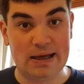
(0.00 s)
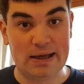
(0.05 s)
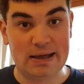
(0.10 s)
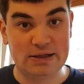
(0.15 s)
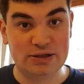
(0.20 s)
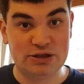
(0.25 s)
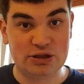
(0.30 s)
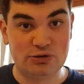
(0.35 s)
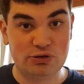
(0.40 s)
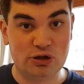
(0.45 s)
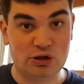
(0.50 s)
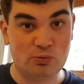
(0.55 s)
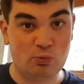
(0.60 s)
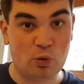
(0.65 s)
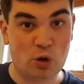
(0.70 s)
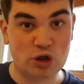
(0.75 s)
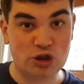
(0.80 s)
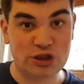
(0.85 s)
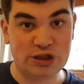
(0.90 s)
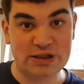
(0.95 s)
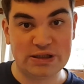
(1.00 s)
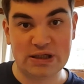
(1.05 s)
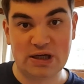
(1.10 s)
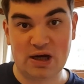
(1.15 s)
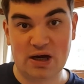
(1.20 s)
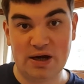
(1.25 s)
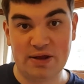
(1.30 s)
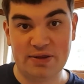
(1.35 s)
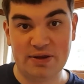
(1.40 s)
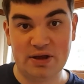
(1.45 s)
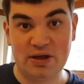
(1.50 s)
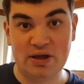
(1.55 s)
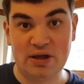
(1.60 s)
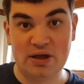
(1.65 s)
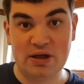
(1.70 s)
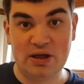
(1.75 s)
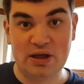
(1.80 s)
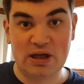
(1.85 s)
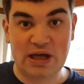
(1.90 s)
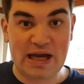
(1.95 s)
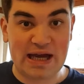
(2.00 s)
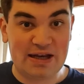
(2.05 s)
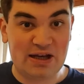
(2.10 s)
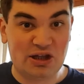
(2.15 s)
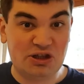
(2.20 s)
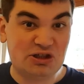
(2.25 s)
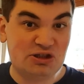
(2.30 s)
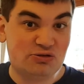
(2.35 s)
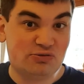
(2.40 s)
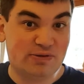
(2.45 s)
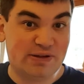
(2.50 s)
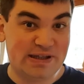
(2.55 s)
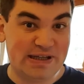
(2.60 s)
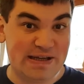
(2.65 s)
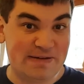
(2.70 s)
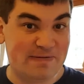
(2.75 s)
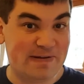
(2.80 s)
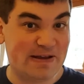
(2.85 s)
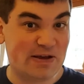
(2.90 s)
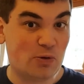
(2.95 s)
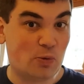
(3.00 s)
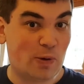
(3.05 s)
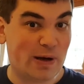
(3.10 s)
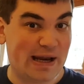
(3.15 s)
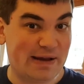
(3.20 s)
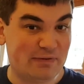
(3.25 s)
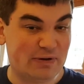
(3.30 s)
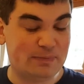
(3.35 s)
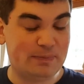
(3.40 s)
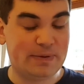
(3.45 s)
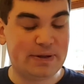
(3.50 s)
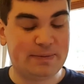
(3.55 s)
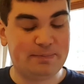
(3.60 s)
so you can watch it either at lunch or in the evening or whatever.